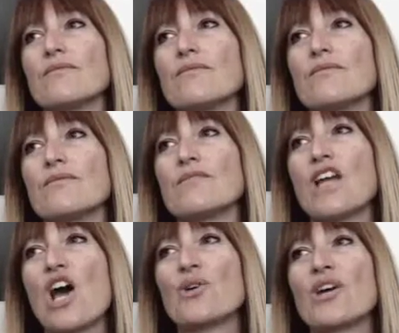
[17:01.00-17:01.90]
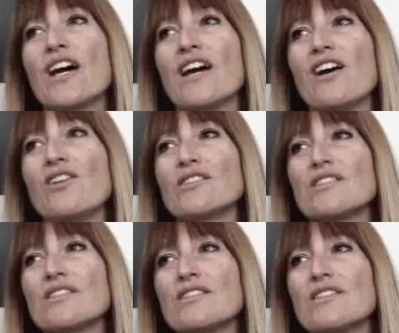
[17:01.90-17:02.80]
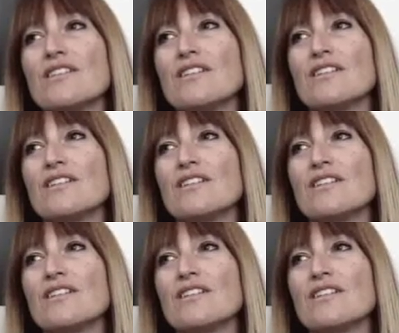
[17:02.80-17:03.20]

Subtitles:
But I'm hoping it's Pat.